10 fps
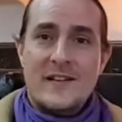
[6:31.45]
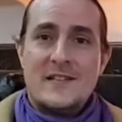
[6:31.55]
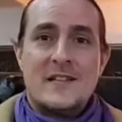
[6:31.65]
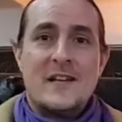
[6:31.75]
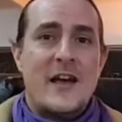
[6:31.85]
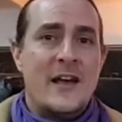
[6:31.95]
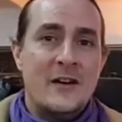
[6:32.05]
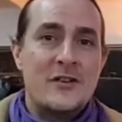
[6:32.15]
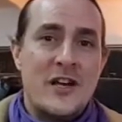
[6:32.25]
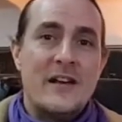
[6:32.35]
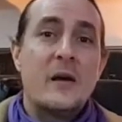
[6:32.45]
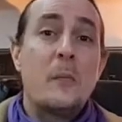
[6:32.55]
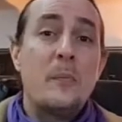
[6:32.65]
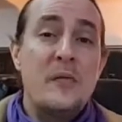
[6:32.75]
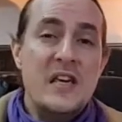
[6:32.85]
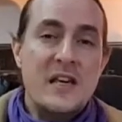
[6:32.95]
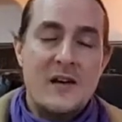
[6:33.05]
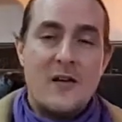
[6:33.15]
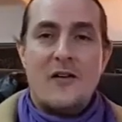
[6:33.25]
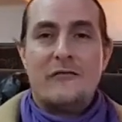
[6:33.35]
It's an energetic peak
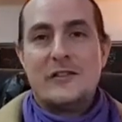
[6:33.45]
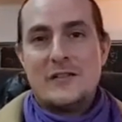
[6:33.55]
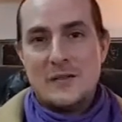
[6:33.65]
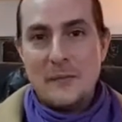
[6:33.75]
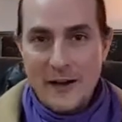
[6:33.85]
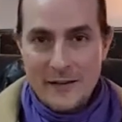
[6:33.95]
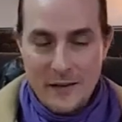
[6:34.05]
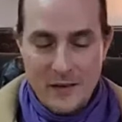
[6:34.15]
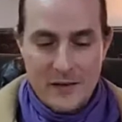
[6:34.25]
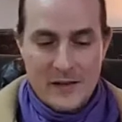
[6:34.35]
of this month.